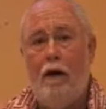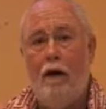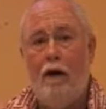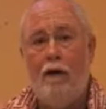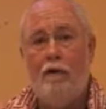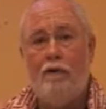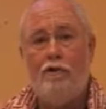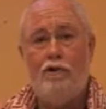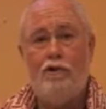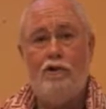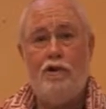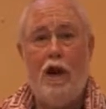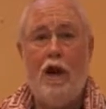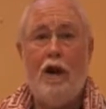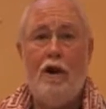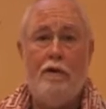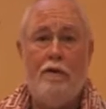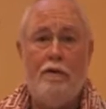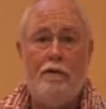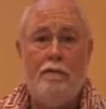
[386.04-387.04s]
are
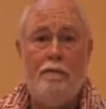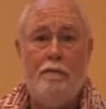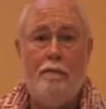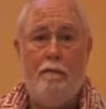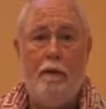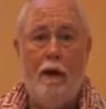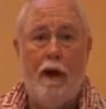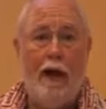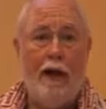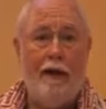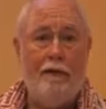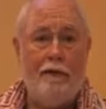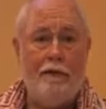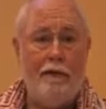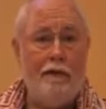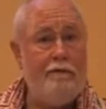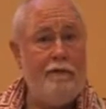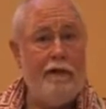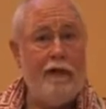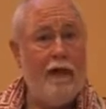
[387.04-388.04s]
shared by
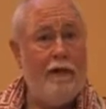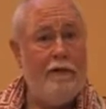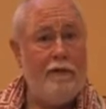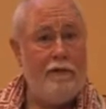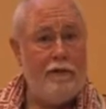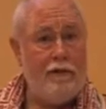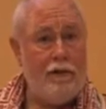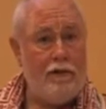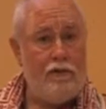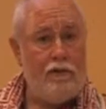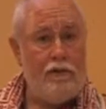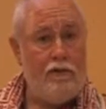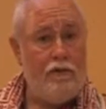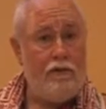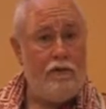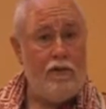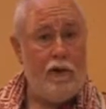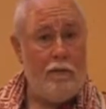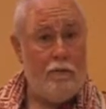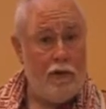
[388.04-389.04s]
the living entities
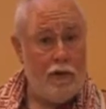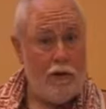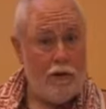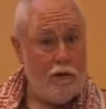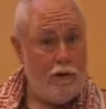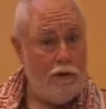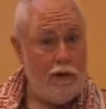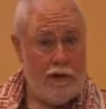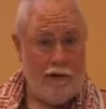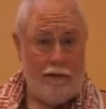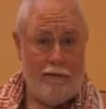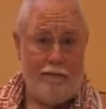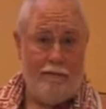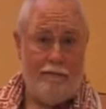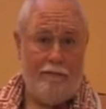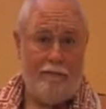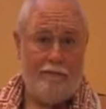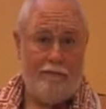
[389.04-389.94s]
to some degree.